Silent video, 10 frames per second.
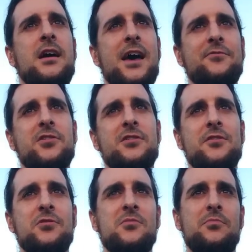After I
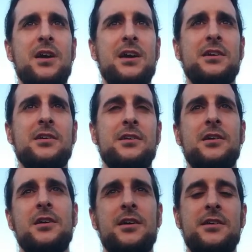went back
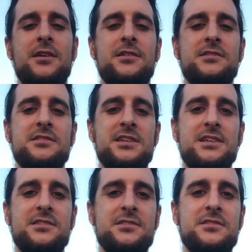to
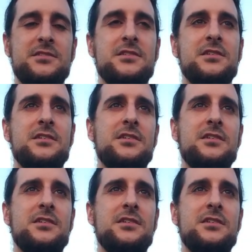Texas,